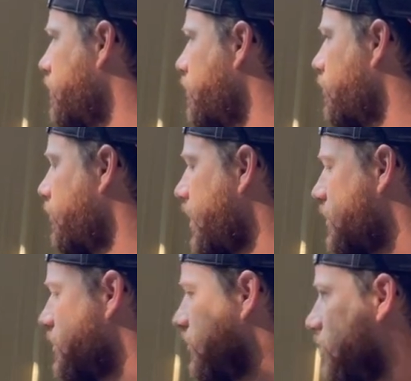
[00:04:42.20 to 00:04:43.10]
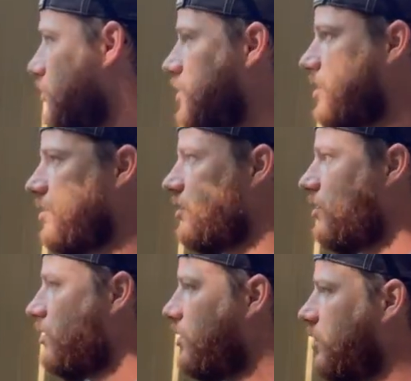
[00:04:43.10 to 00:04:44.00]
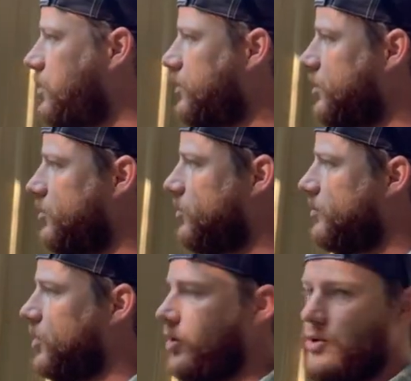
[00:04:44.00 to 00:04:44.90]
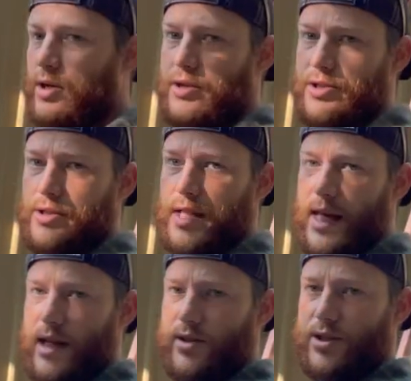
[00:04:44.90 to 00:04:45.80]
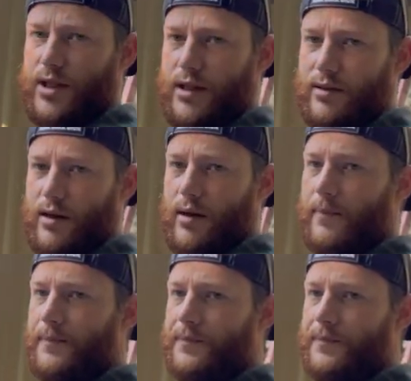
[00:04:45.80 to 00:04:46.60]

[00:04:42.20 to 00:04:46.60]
the rest of the material, the, the larger tan sheets up.